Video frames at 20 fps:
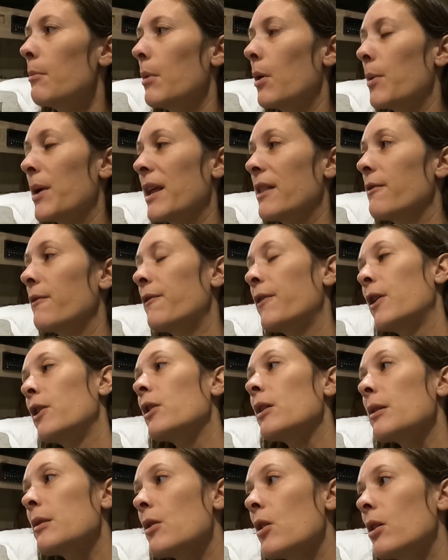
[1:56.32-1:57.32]
But we had the
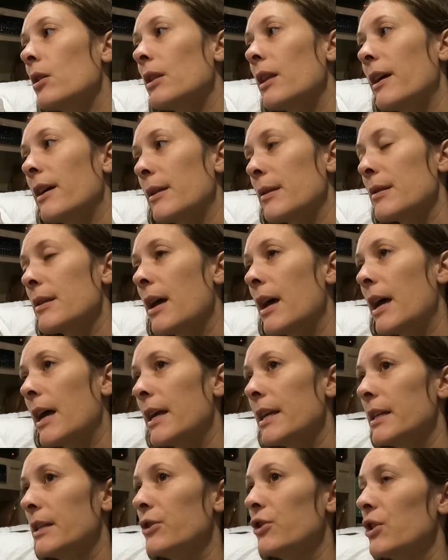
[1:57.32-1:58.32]
furnace on last
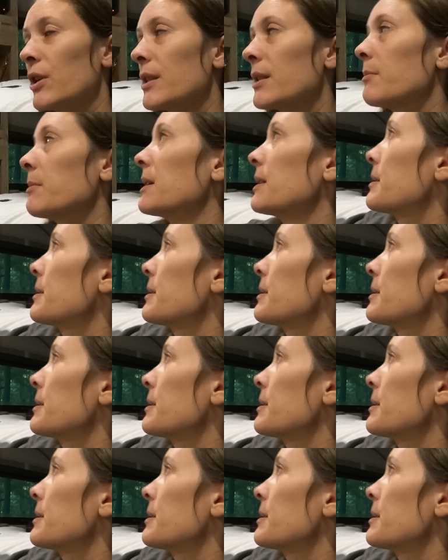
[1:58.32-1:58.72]
night, and just to